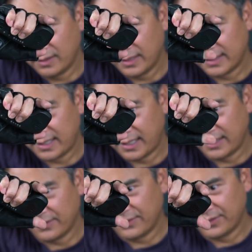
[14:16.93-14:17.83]
It's kind
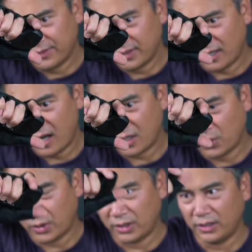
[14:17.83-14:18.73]
of
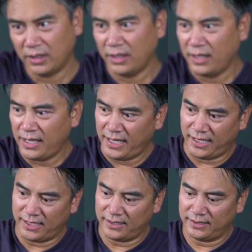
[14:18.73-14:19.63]
awkward,
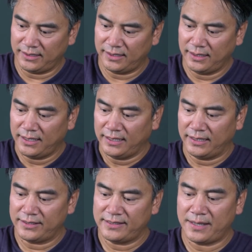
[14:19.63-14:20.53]
and
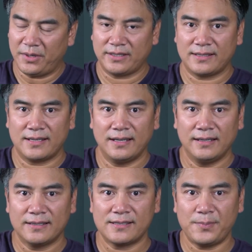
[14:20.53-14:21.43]
there's not much
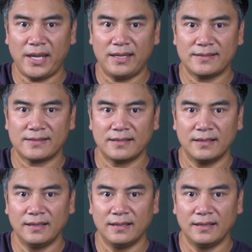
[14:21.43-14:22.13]
space